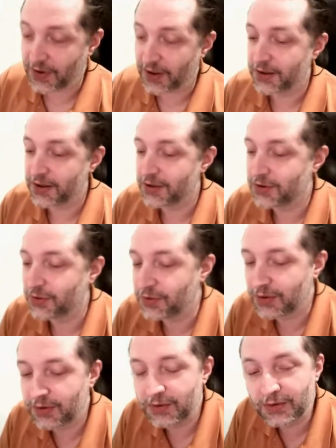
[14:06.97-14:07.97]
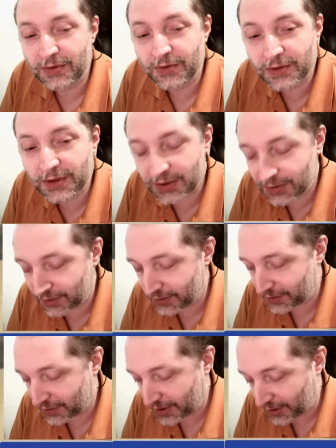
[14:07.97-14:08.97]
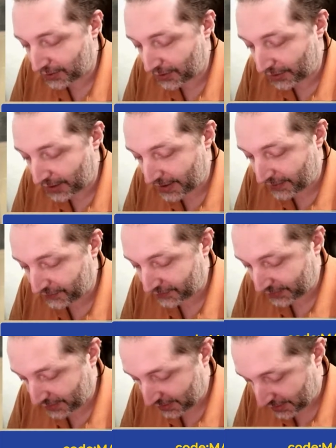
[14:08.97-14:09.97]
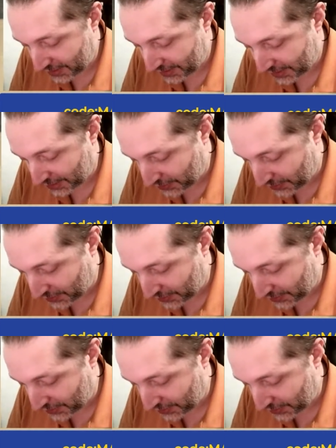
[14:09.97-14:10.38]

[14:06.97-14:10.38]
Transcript: tell the guy on your left that Guardian is open.